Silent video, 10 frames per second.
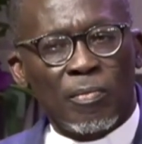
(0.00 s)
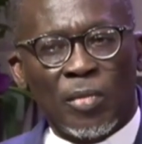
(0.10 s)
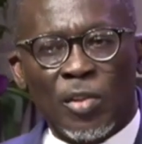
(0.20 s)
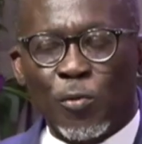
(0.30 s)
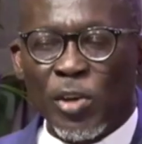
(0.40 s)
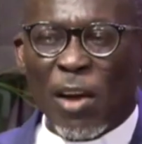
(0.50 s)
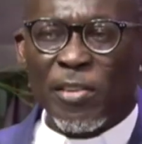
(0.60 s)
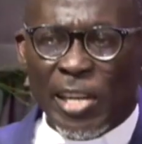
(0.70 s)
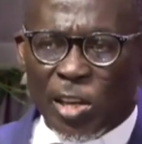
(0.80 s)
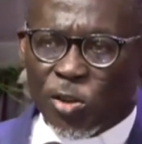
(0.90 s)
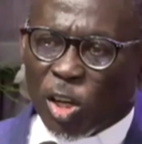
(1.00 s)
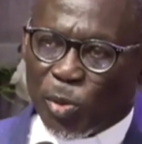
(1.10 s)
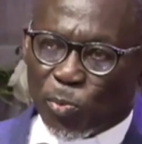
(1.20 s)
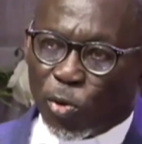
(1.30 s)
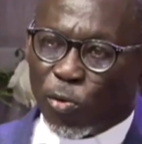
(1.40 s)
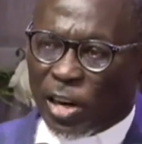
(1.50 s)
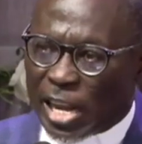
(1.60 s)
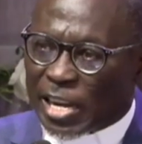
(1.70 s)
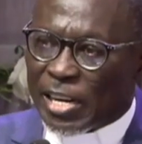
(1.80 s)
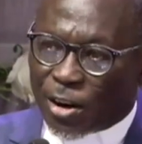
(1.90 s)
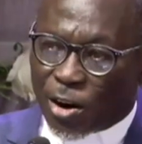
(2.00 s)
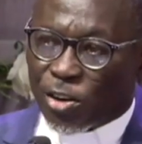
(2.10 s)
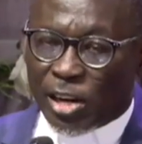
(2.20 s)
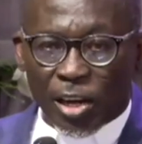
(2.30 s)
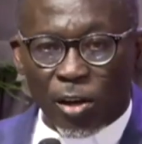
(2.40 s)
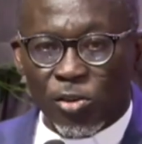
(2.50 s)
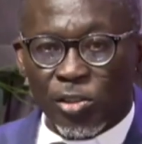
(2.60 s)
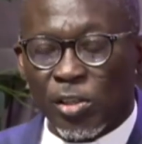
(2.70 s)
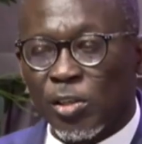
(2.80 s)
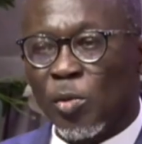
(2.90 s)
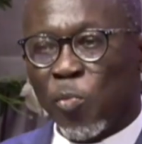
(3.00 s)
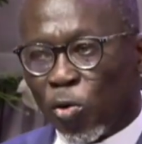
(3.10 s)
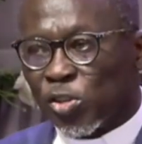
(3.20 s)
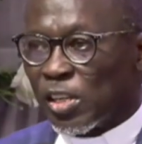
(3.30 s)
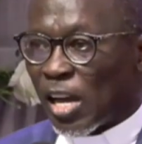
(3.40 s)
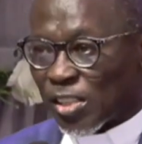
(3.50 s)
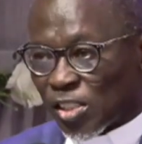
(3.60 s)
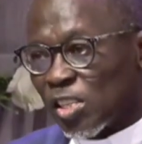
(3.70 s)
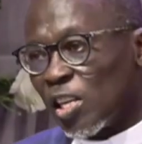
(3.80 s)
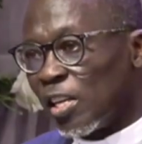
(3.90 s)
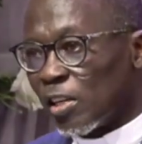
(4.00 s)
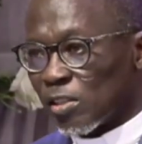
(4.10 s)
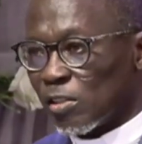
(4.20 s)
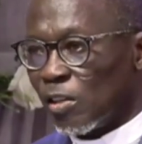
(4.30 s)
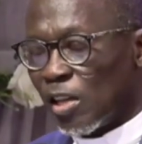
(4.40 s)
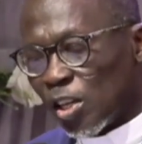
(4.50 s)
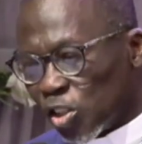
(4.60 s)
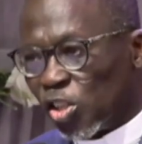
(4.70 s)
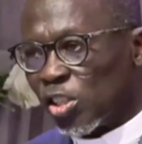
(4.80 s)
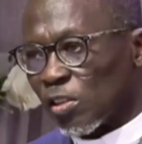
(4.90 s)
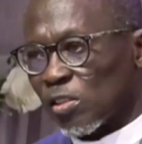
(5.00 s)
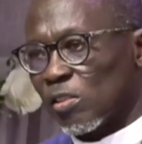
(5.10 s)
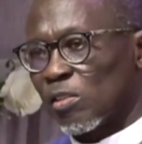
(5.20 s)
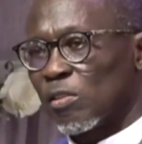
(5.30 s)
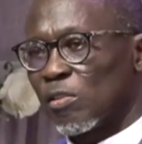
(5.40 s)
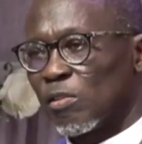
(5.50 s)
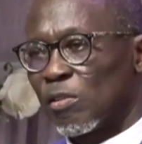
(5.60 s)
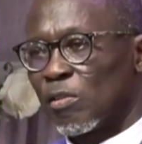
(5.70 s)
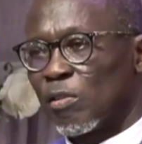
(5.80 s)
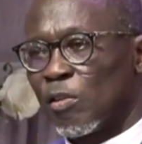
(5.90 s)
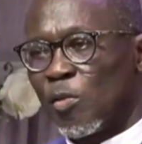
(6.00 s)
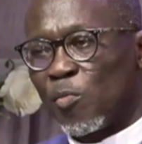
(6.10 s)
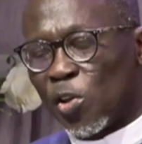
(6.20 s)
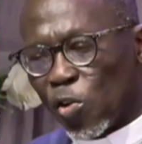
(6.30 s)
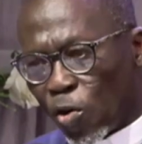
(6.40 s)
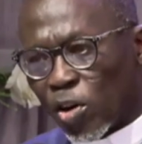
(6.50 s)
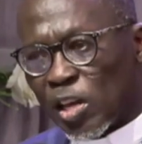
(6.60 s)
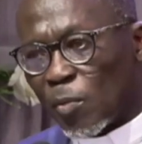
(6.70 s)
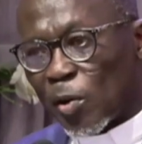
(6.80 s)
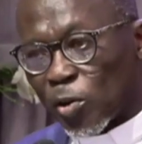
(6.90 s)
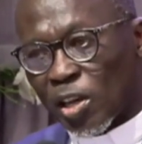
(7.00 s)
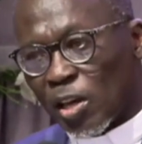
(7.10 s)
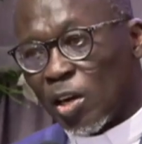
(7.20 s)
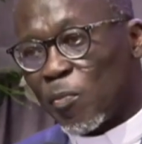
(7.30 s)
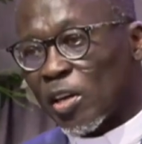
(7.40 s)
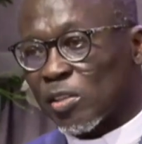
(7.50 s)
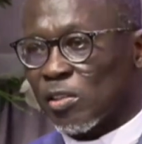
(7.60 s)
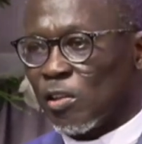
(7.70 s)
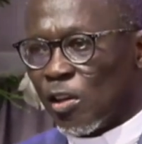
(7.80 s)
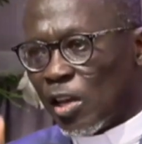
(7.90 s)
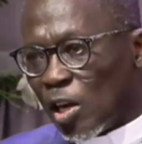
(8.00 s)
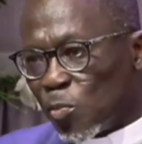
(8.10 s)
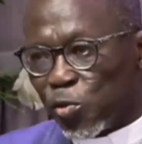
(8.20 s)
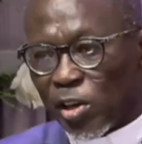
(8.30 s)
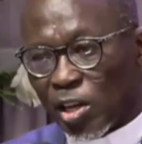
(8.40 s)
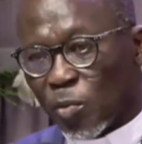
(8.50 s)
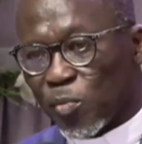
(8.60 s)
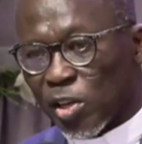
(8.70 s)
We have dangerous people lurking around in our country, posing as church leaders and teachers. May God help us, help you and help me.